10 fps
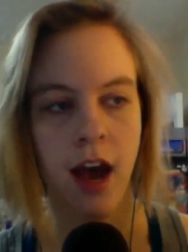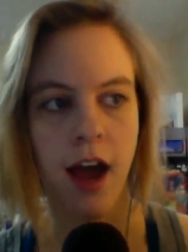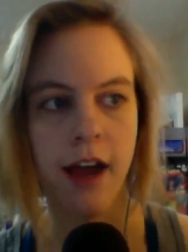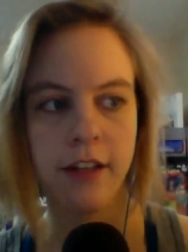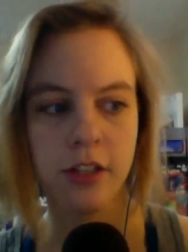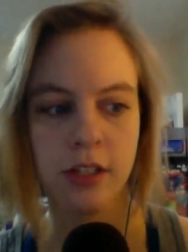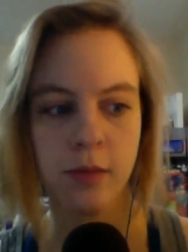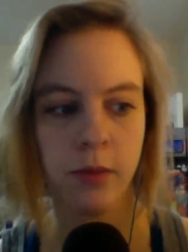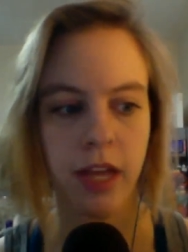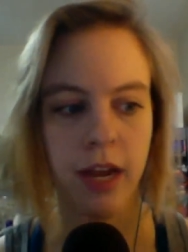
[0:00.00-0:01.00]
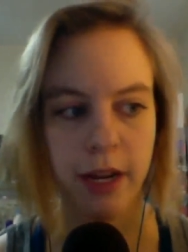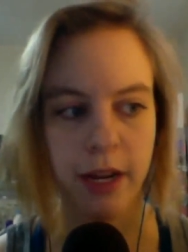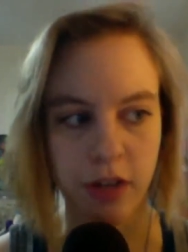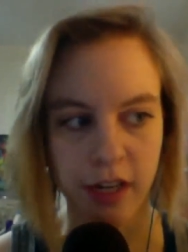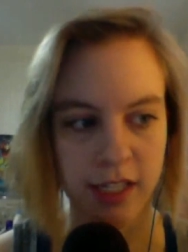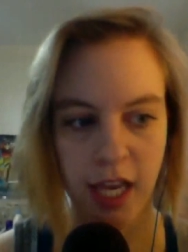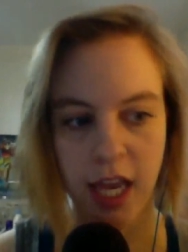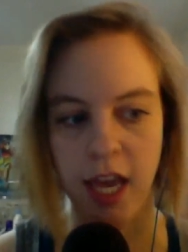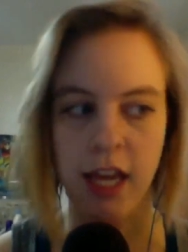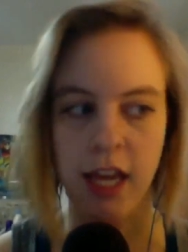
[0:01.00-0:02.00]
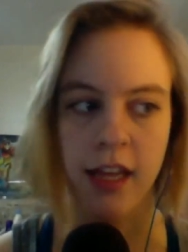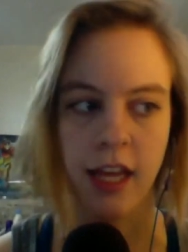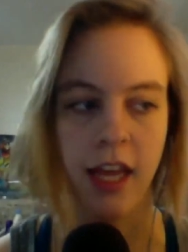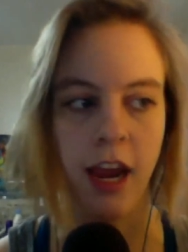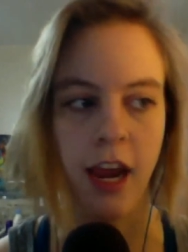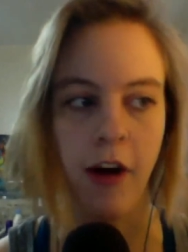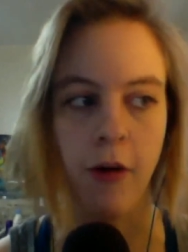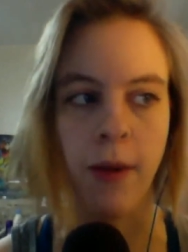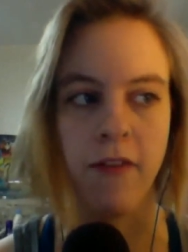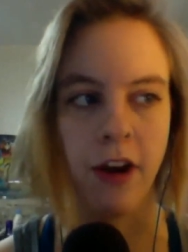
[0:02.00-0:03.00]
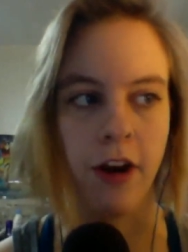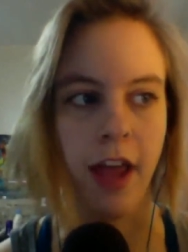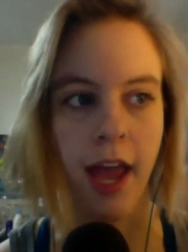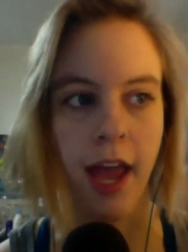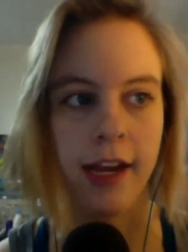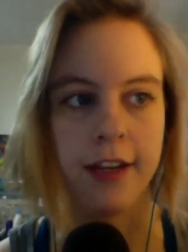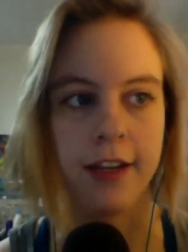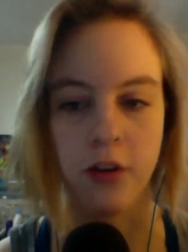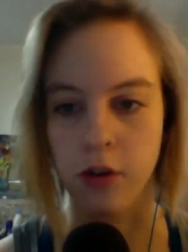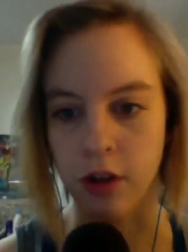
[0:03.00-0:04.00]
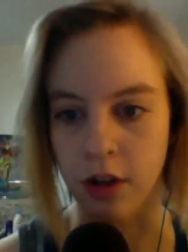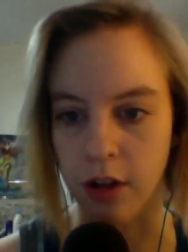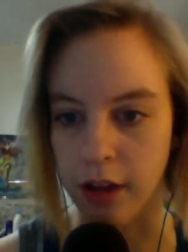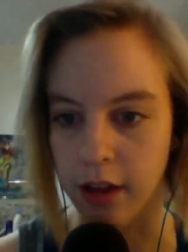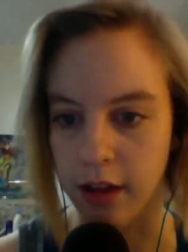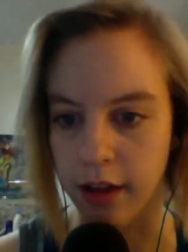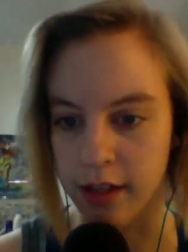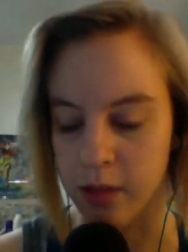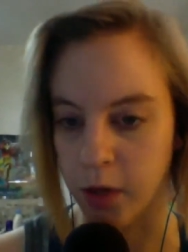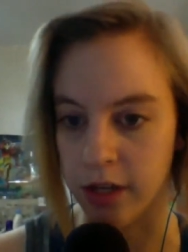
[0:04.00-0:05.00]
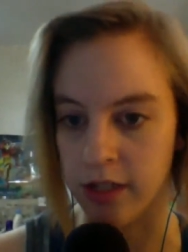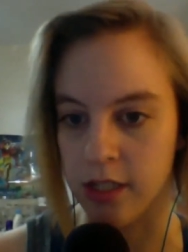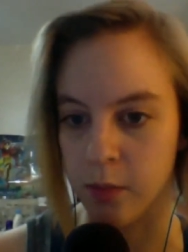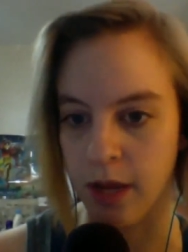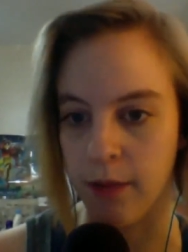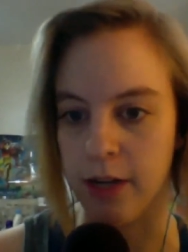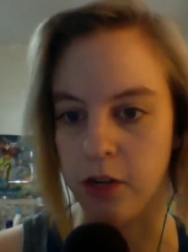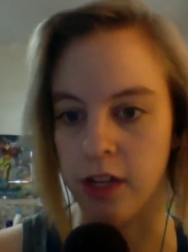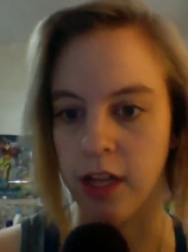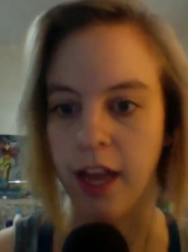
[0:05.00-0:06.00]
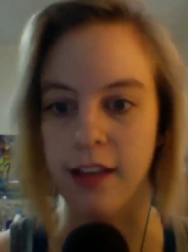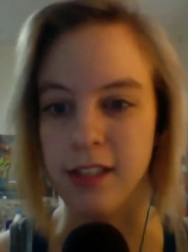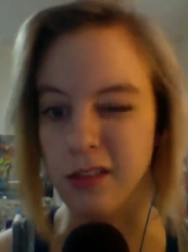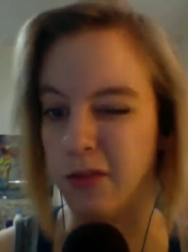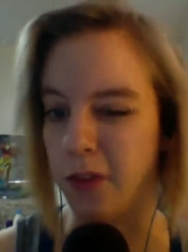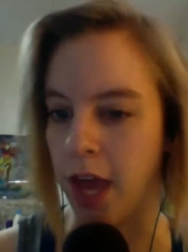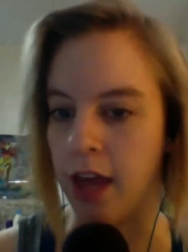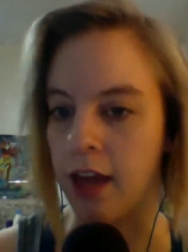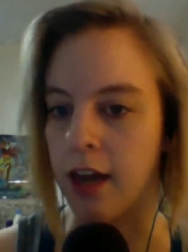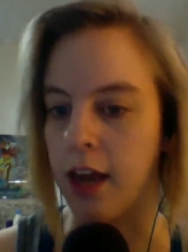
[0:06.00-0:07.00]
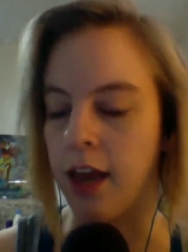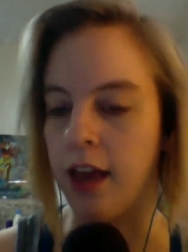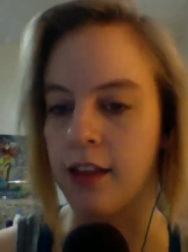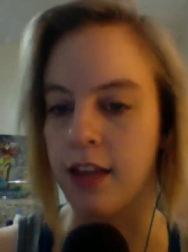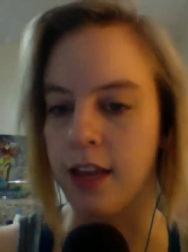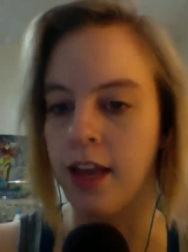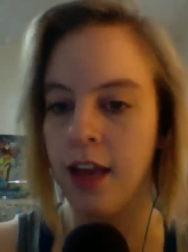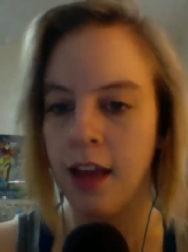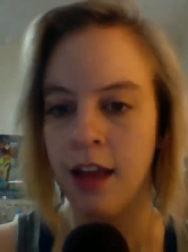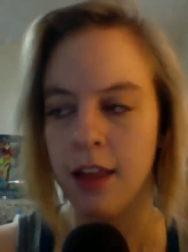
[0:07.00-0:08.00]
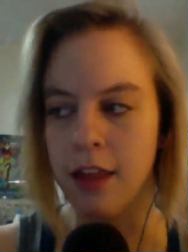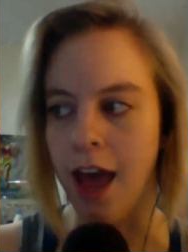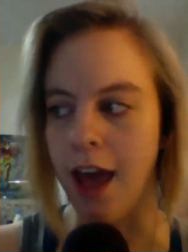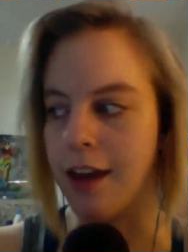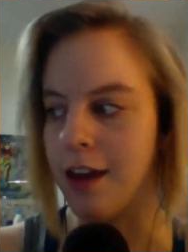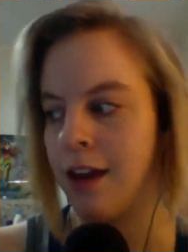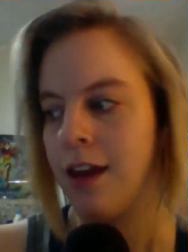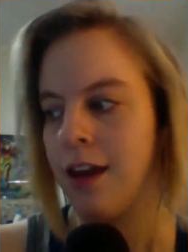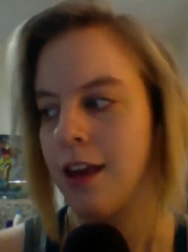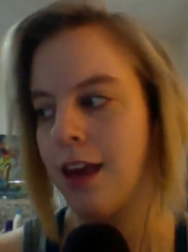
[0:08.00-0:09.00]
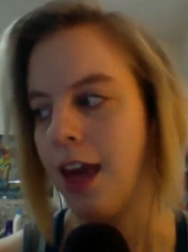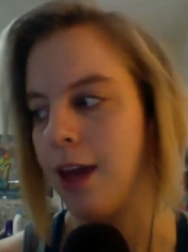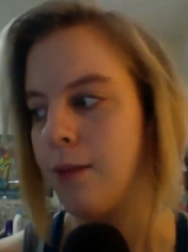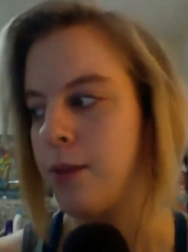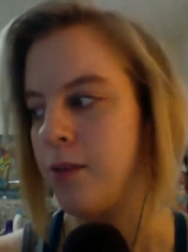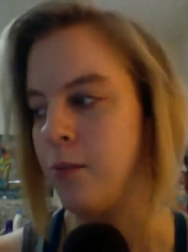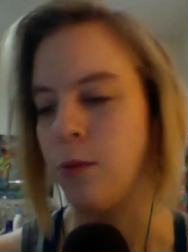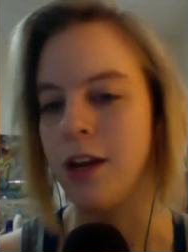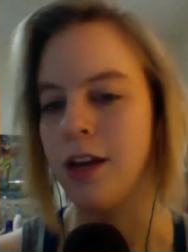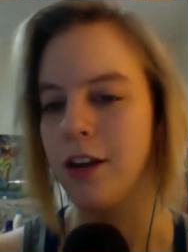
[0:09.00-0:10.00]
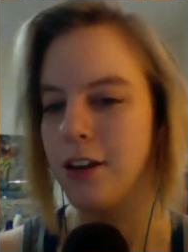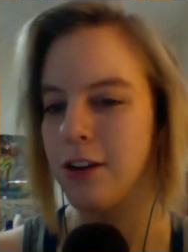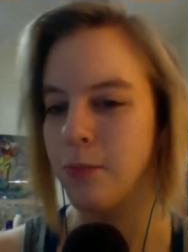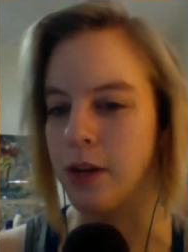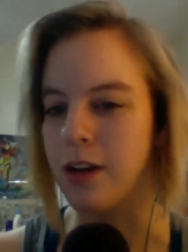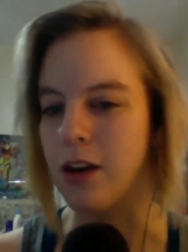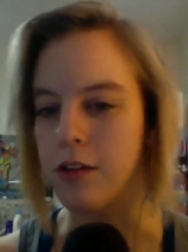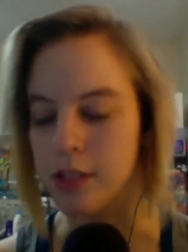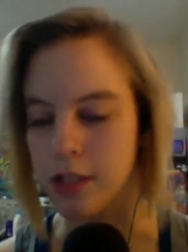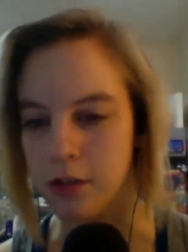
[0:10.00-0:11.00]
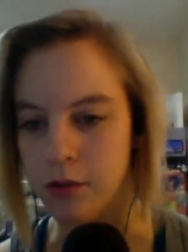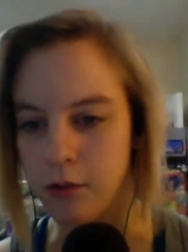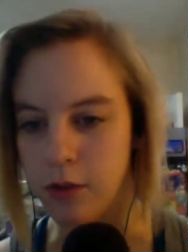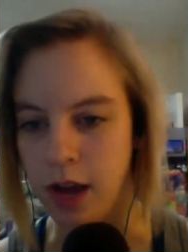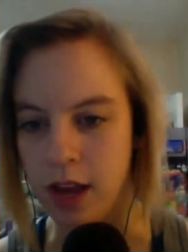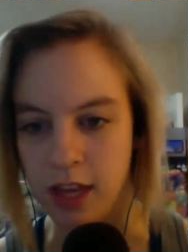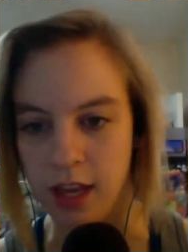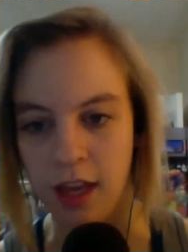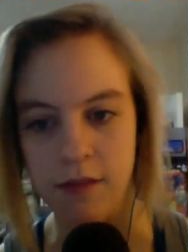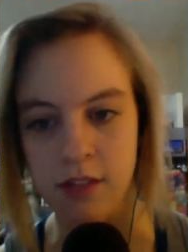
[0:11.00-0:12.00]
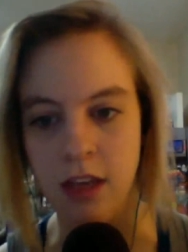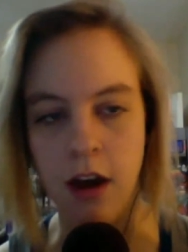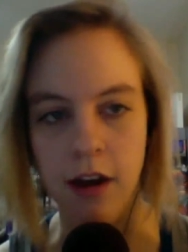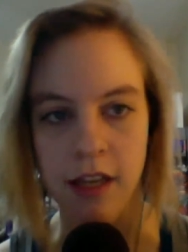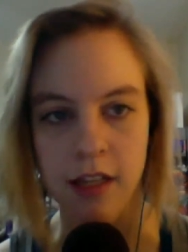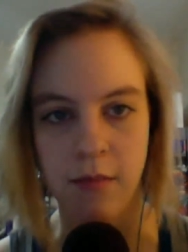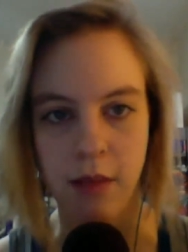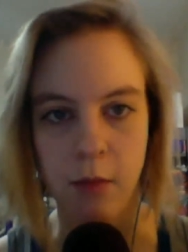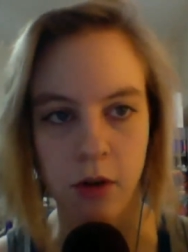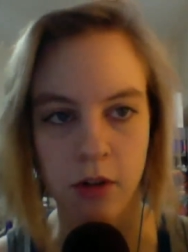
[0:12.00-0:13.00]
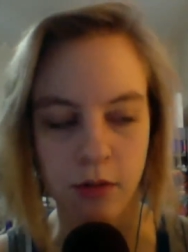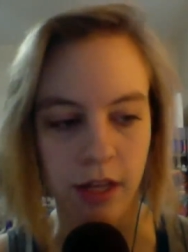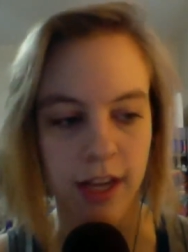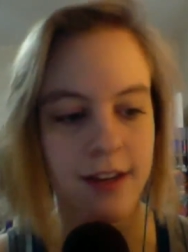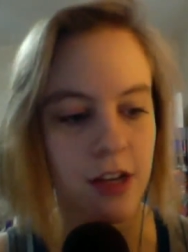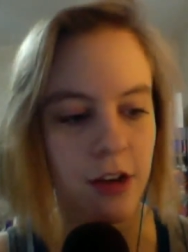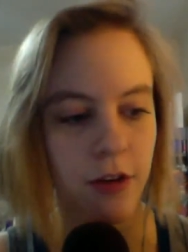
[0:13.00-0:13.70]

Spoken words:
I just played Metroid as a kid and like here are my very anecdotal experiences playing Metroid like as a fan. And like that can be weird, but it also I think gives the audience something more to relate to.